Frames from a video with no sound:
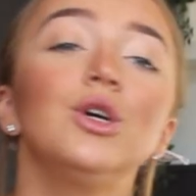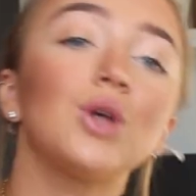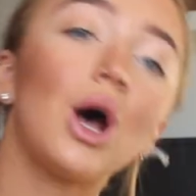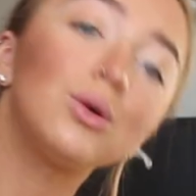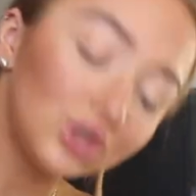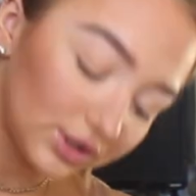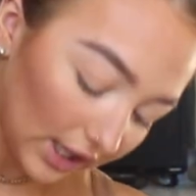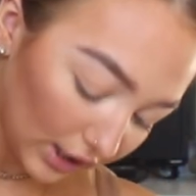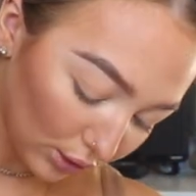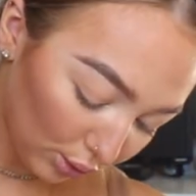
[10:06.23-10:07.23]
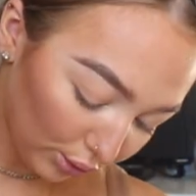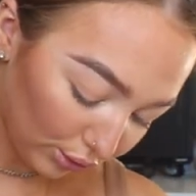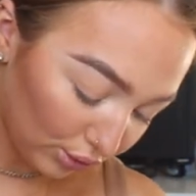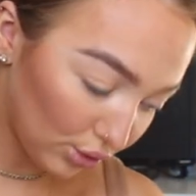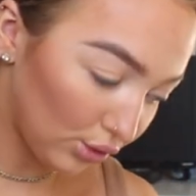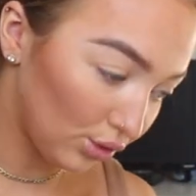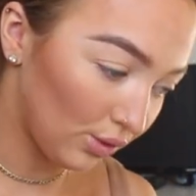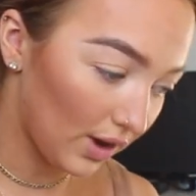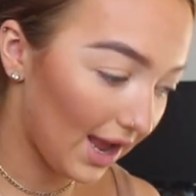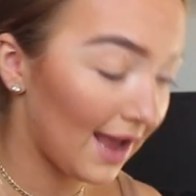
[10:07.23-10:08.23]
So I'll just kind of go
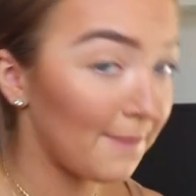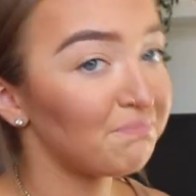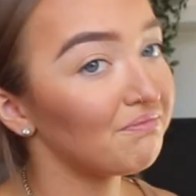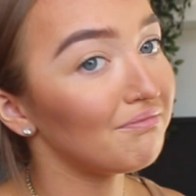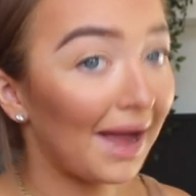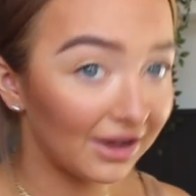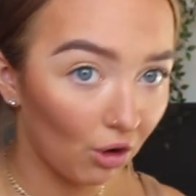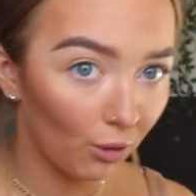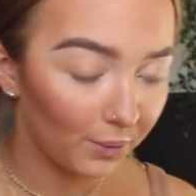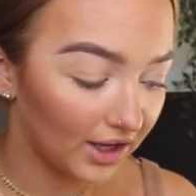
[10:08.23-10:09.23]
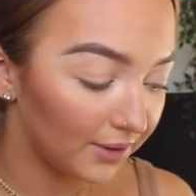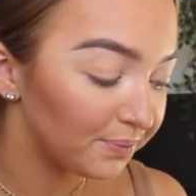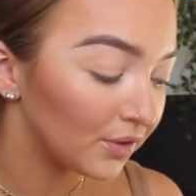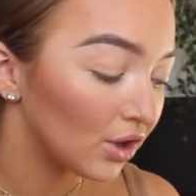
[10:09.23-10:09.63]
through my copy.